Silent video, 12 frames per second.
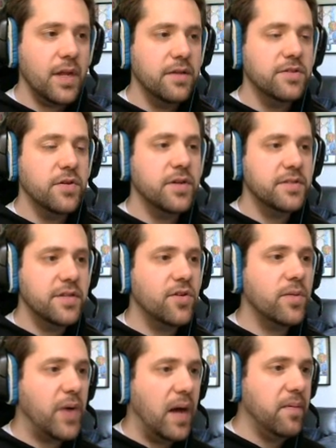So consider
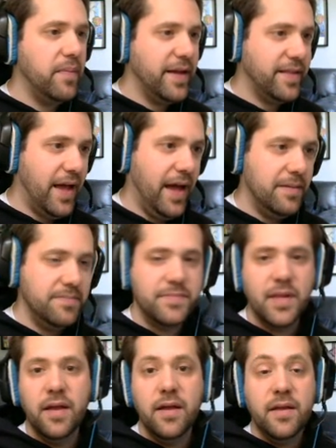a problem like that,
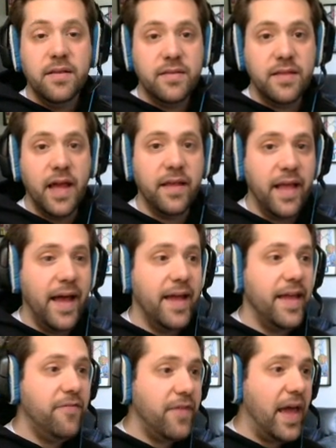saying that
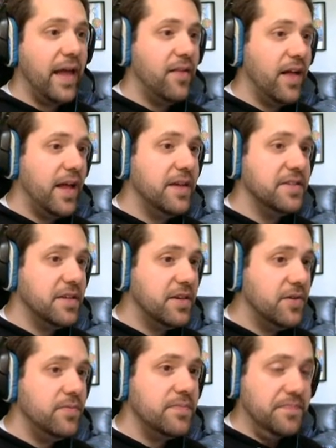if angle A is
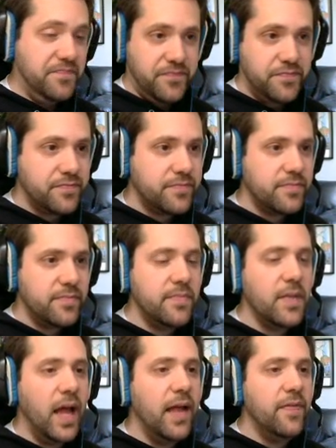acute
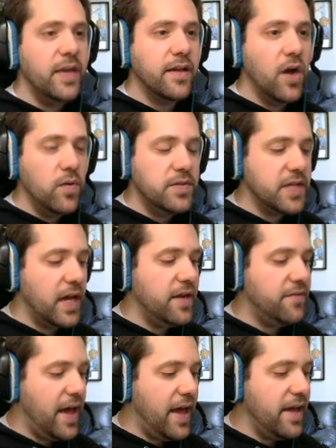and the cosine
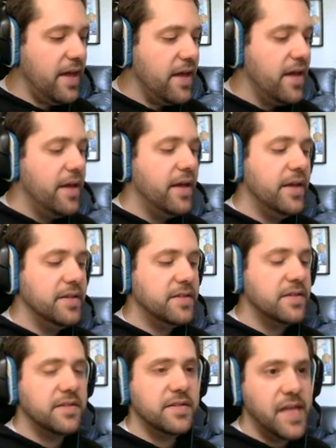of A is
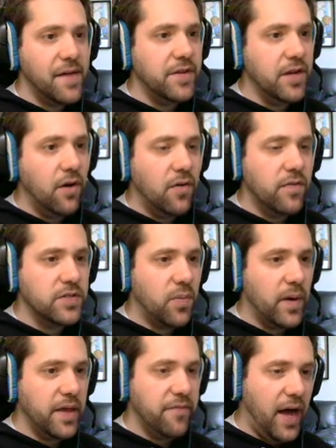7 over
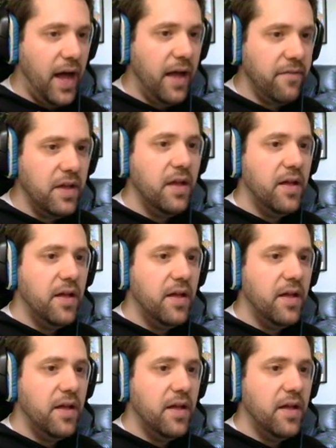25.